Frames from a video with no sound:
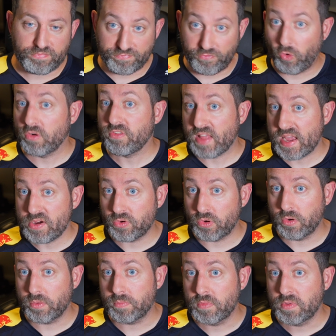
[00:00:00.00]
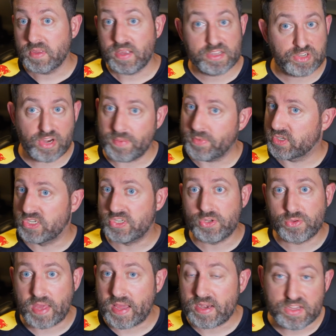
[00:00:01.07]
for Lightroom is you're able to
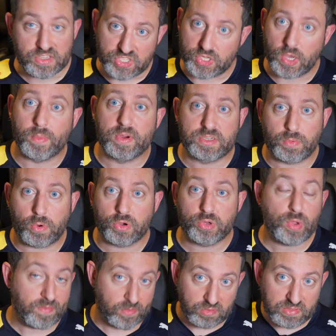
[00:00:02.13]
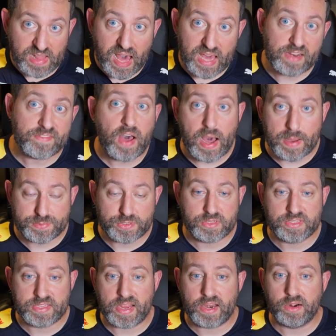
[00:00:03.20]
do that and so much more. You have a lot of
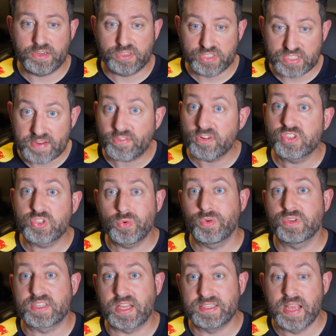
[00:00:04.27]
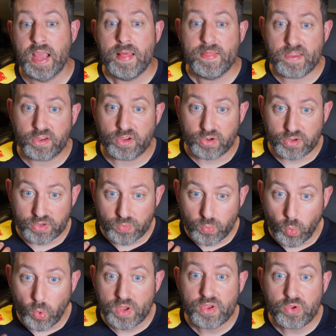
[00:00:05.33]
options there and different tool sets that you
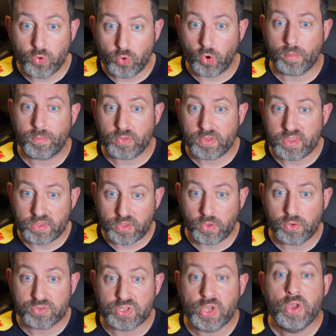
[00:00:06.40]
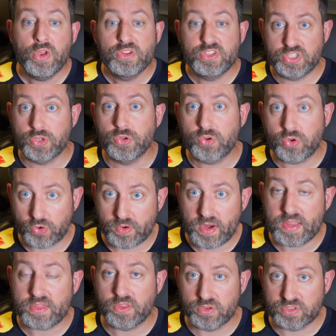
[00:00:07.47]
wouldn't normally use to
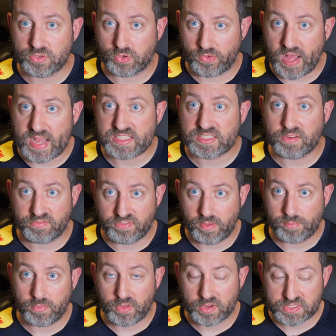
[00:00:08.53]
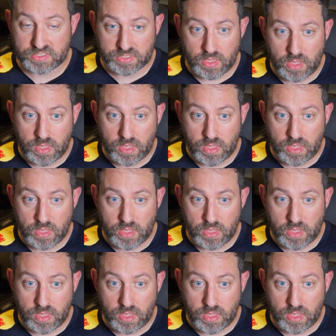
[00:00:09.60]
create those classic film looks.